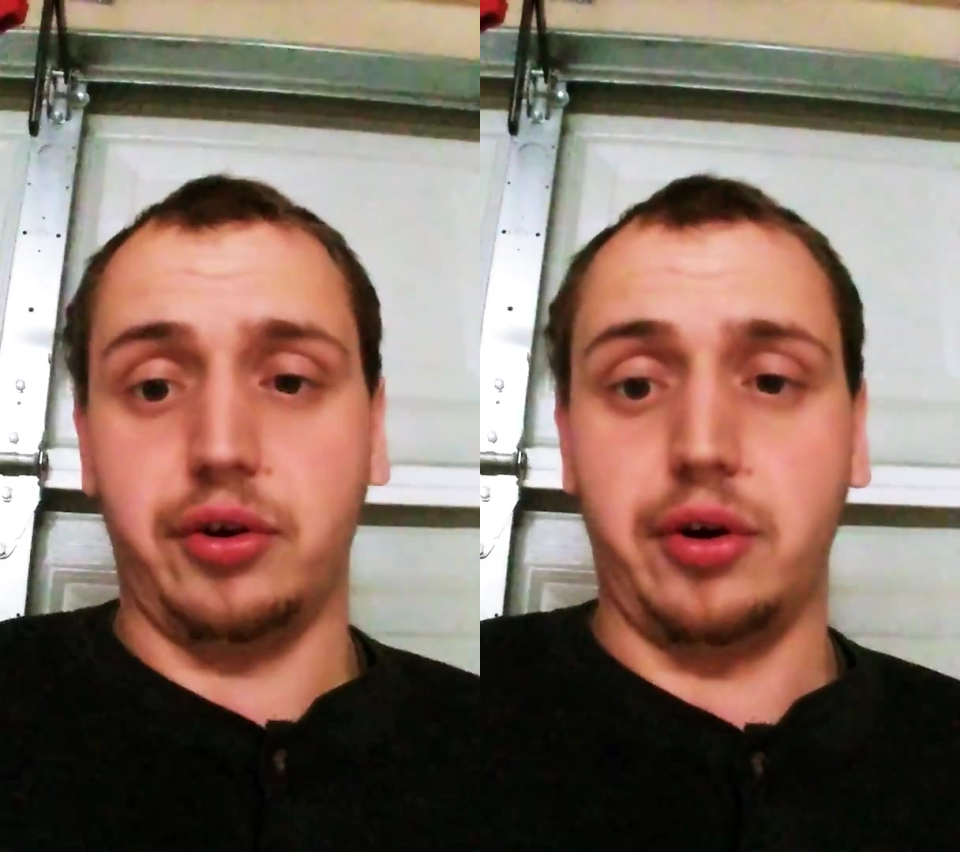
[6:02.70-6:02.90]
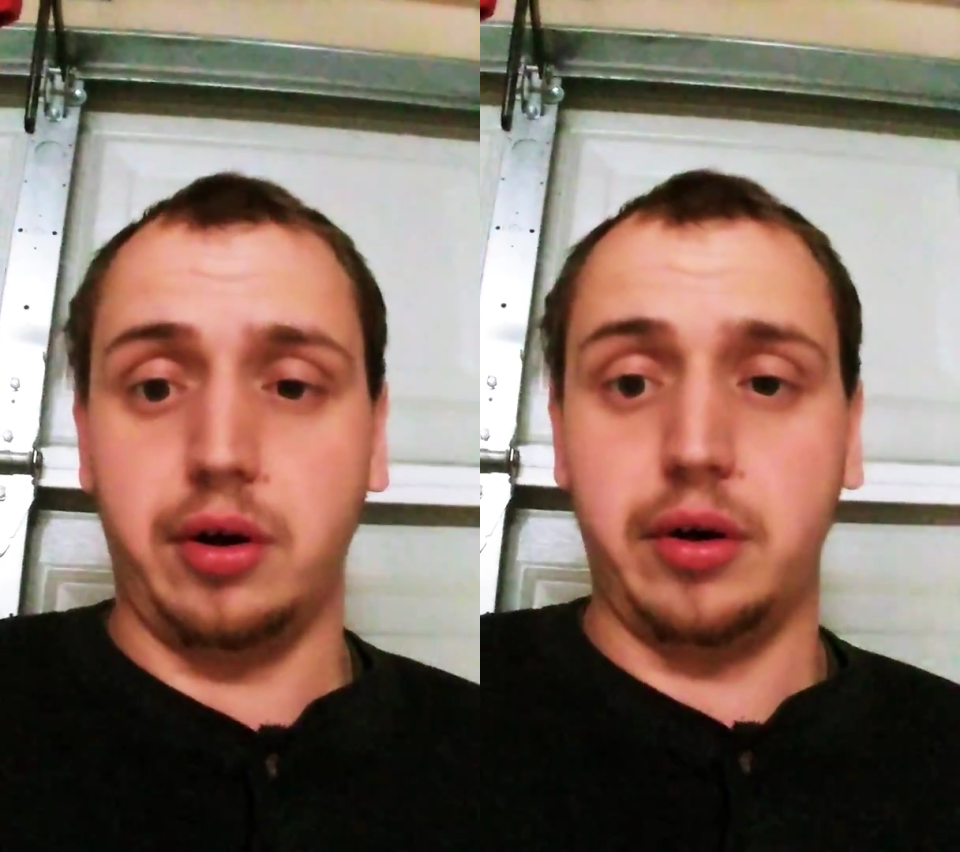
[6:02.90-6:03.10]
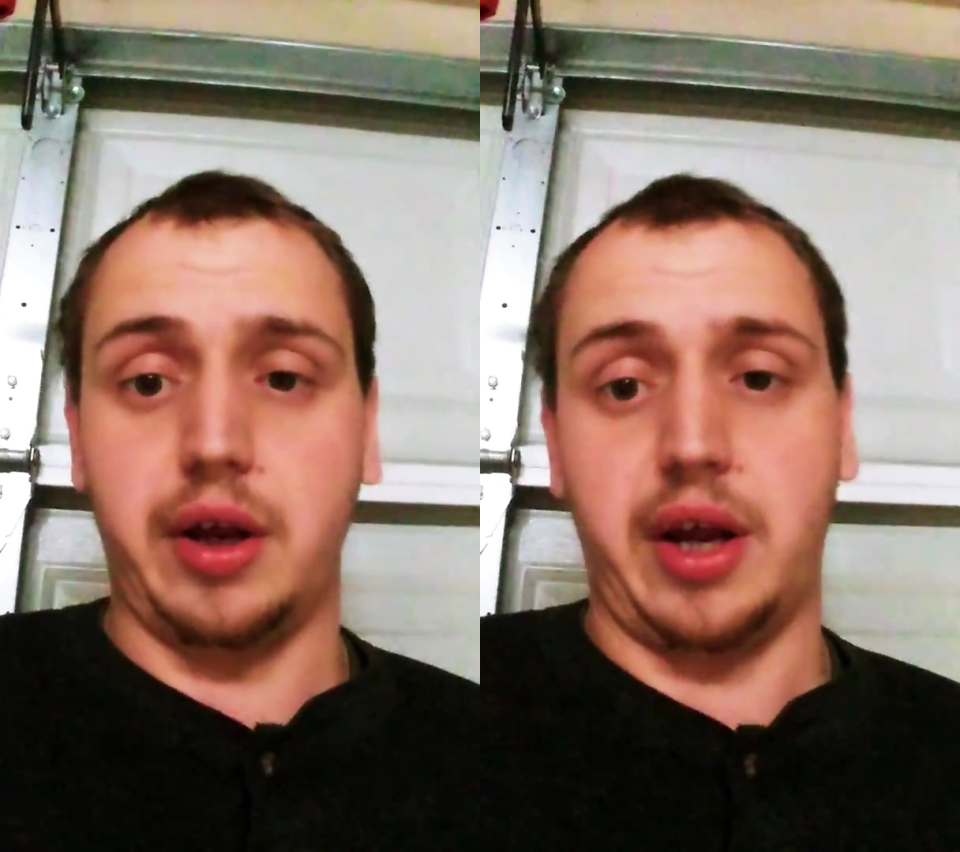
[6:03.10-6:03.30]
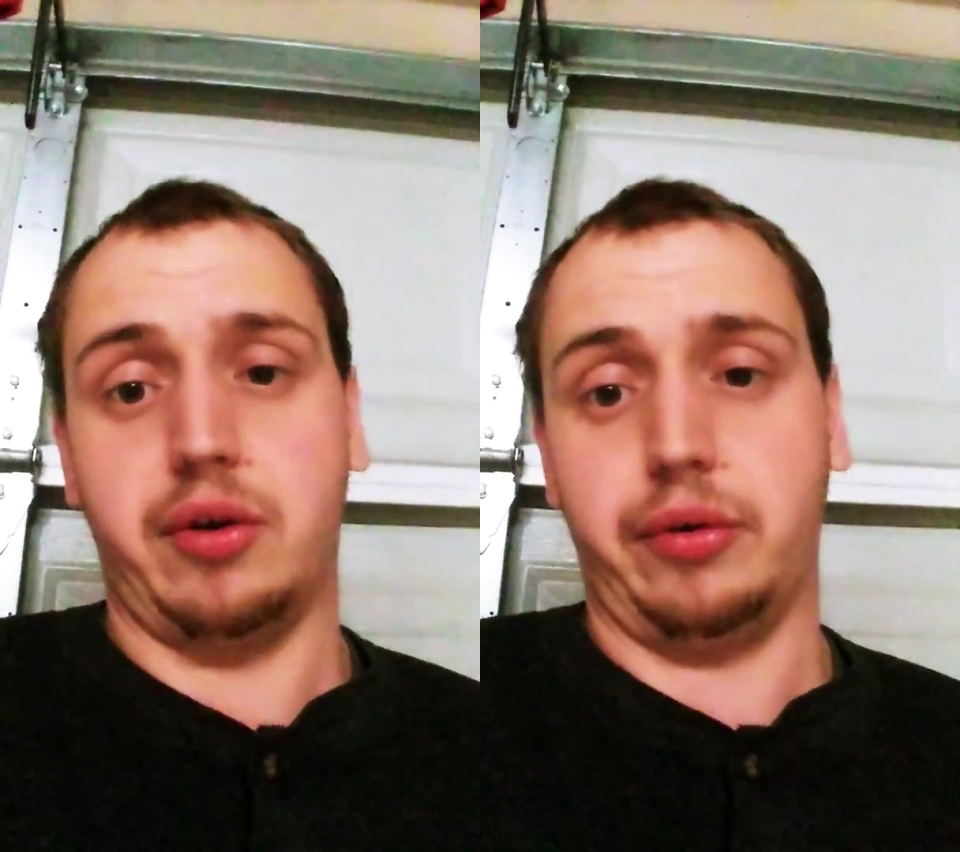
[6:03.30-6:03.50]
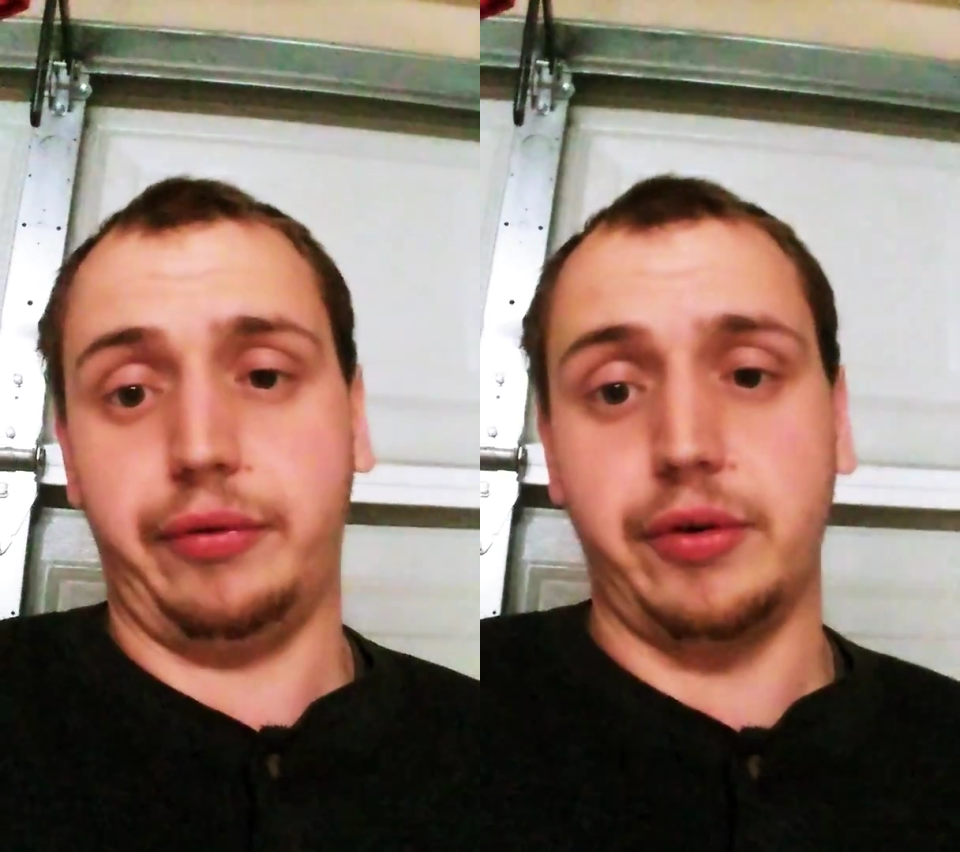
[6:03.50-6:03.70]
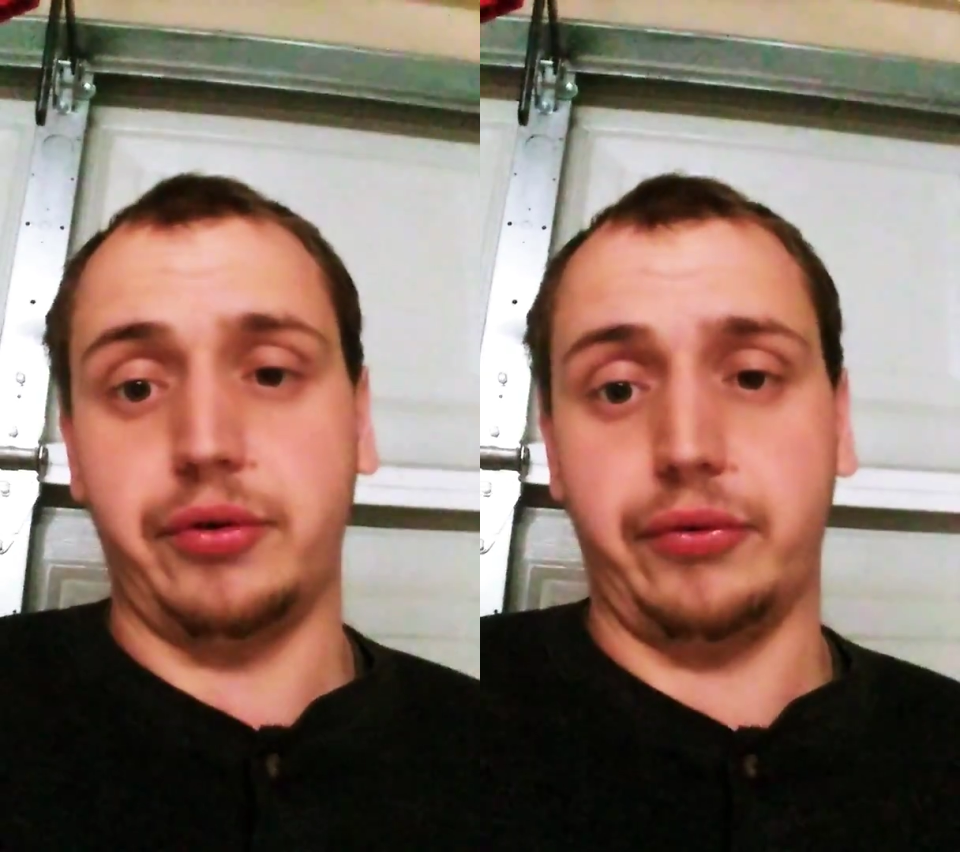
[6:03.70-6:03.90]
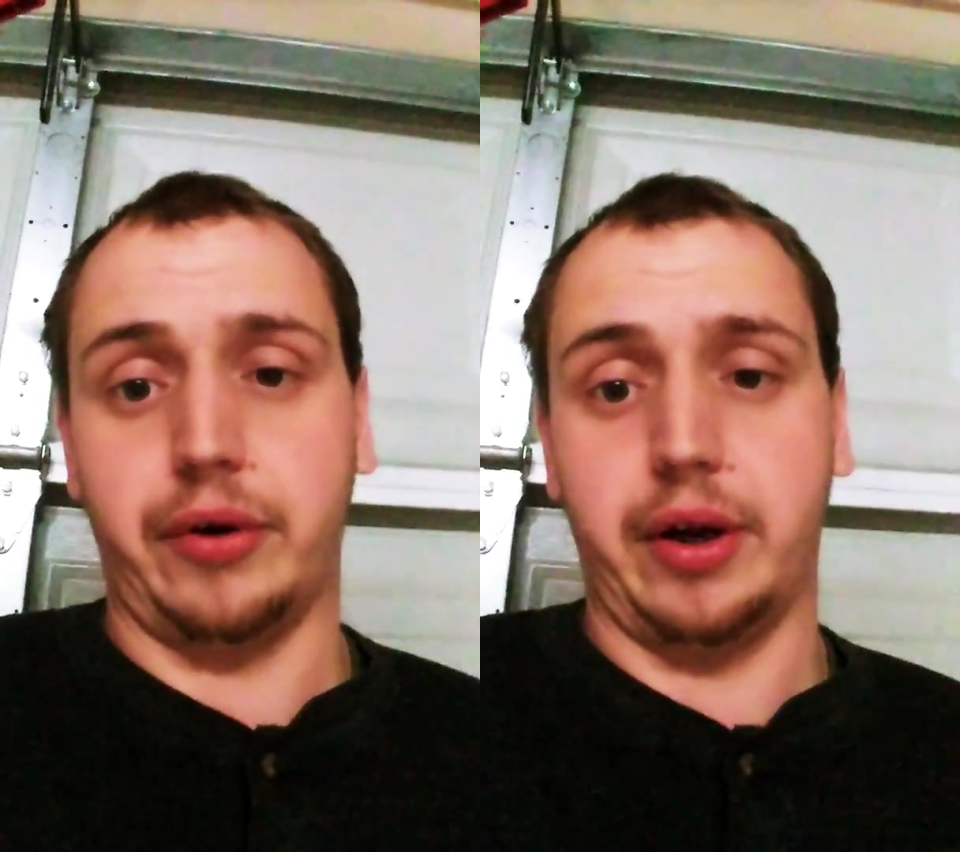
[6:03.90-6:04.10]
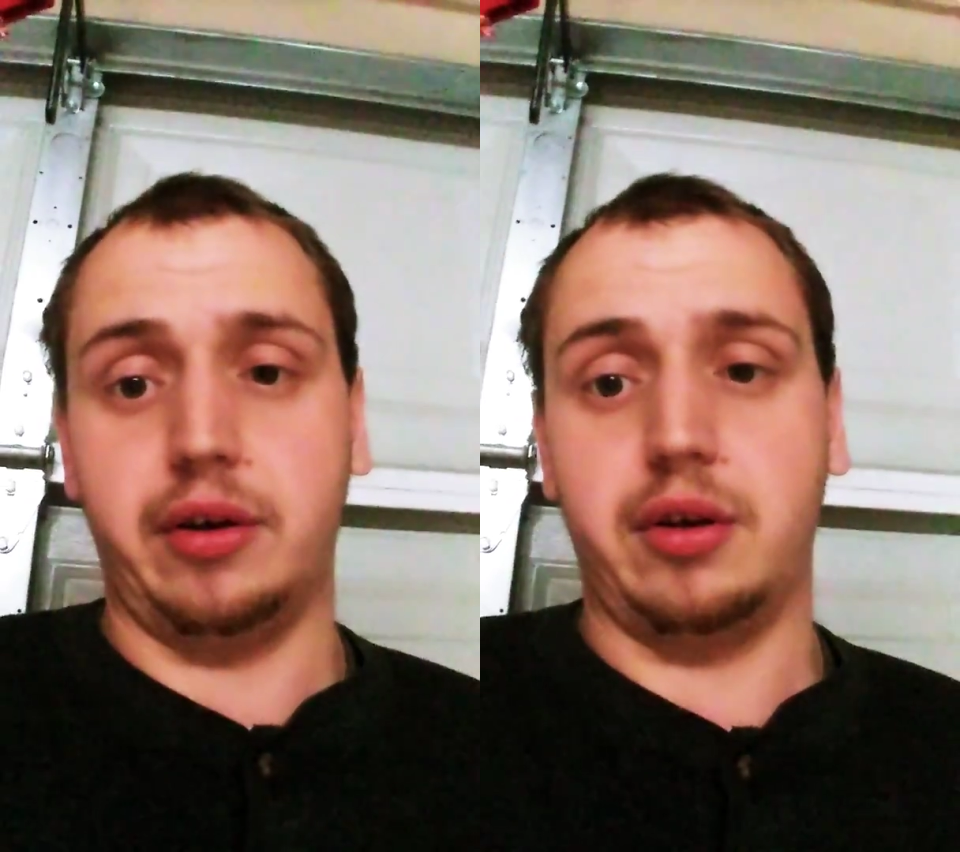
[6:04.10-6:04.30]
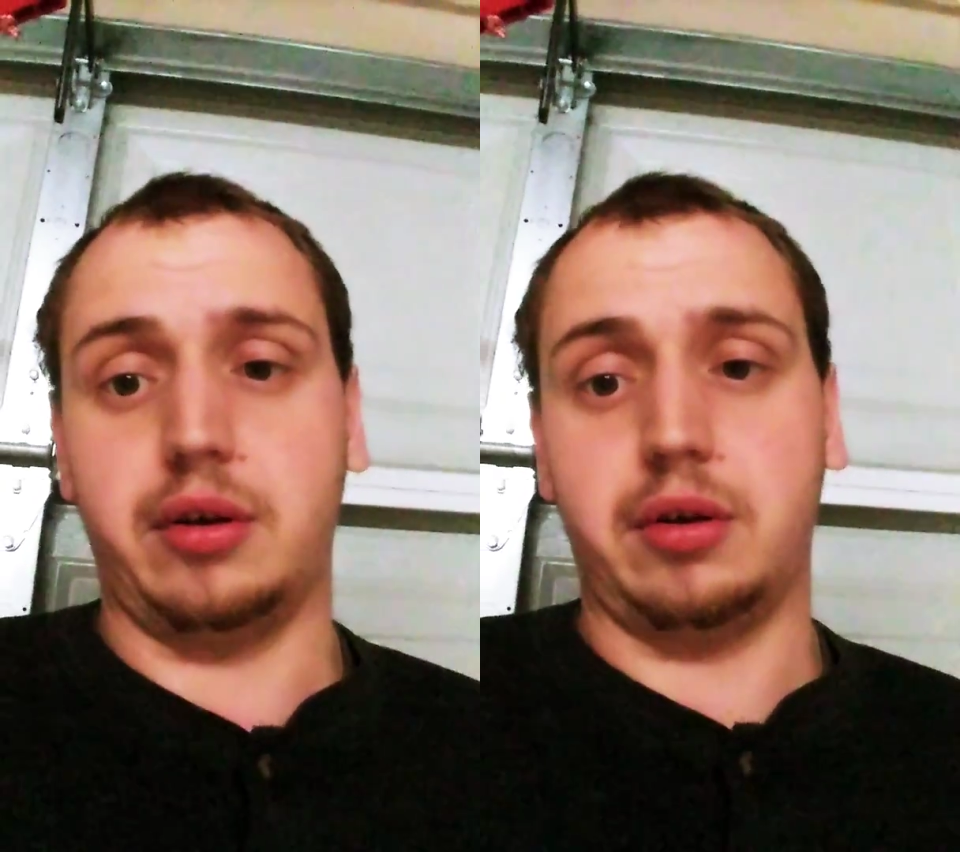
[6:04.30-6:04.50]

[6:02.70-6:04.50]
current and or future friends,